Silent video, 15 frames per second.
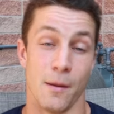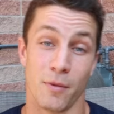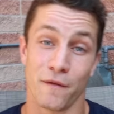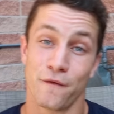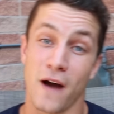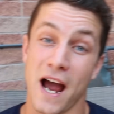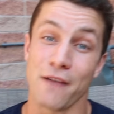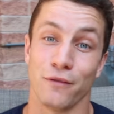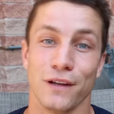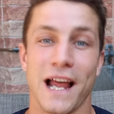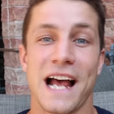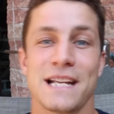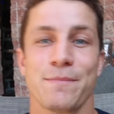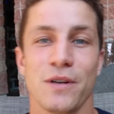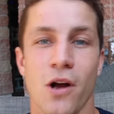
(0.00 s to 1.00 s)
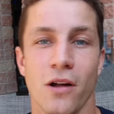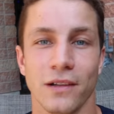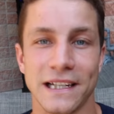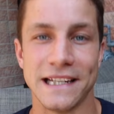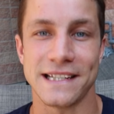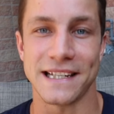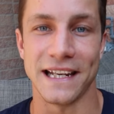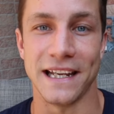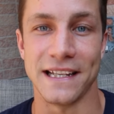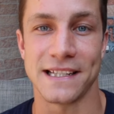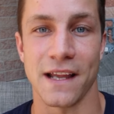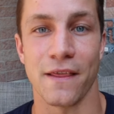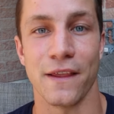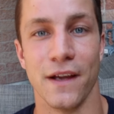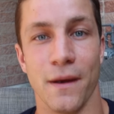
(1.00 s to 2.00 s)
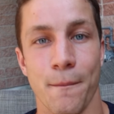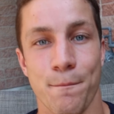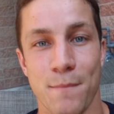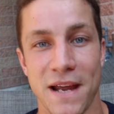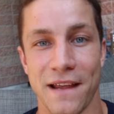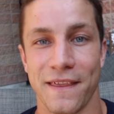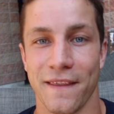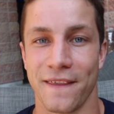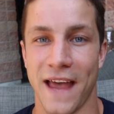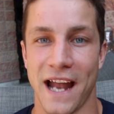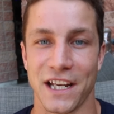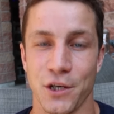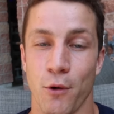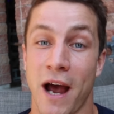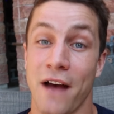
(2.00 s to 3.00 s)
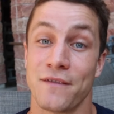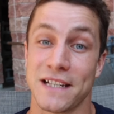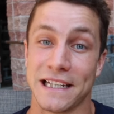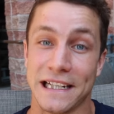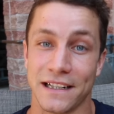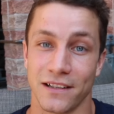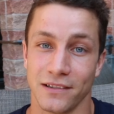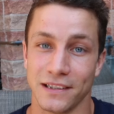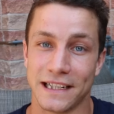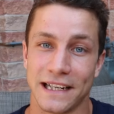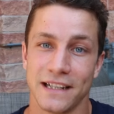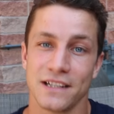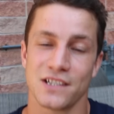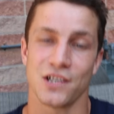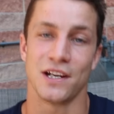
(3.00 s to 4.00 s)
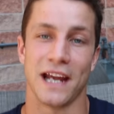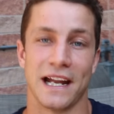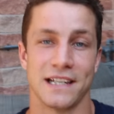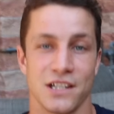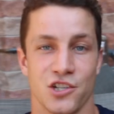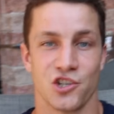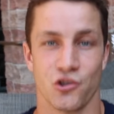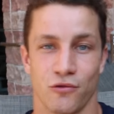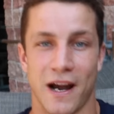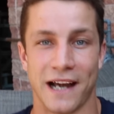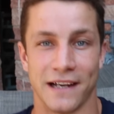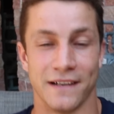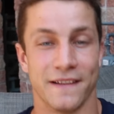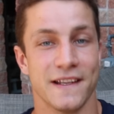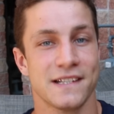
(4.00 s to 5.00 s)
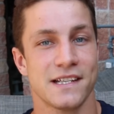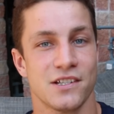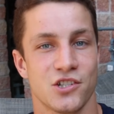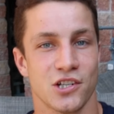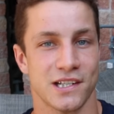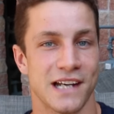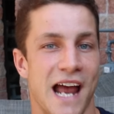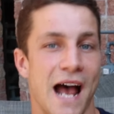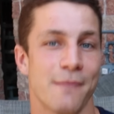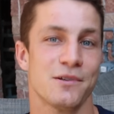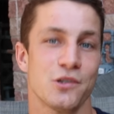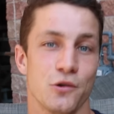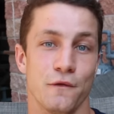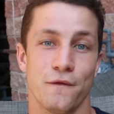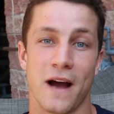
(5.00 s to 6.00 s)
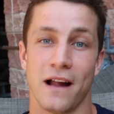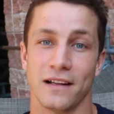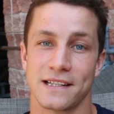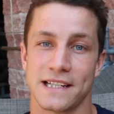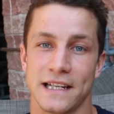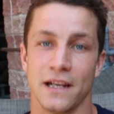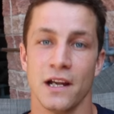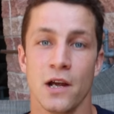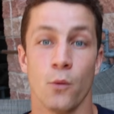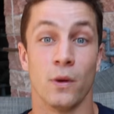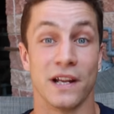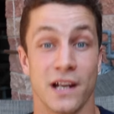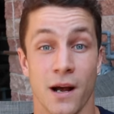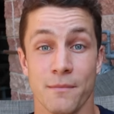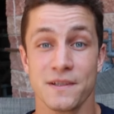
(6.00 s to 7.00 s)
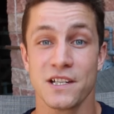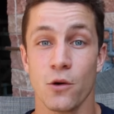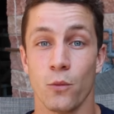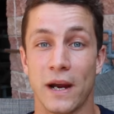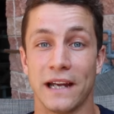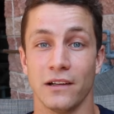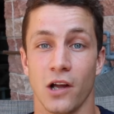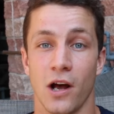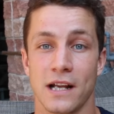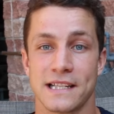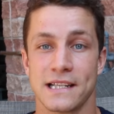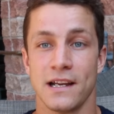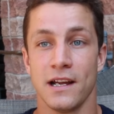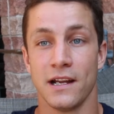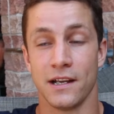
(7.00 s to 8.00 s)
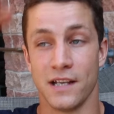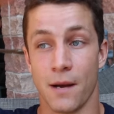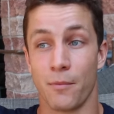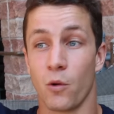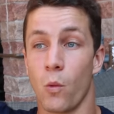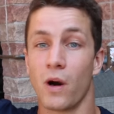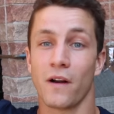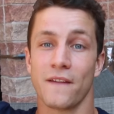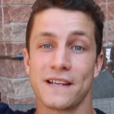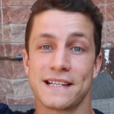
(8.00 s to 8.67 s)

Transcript: Number 5, last but not least, is the myth that you have to eat clean to get shredded. This is just an absolute fallacy. When it comes to weight loss, number 1 on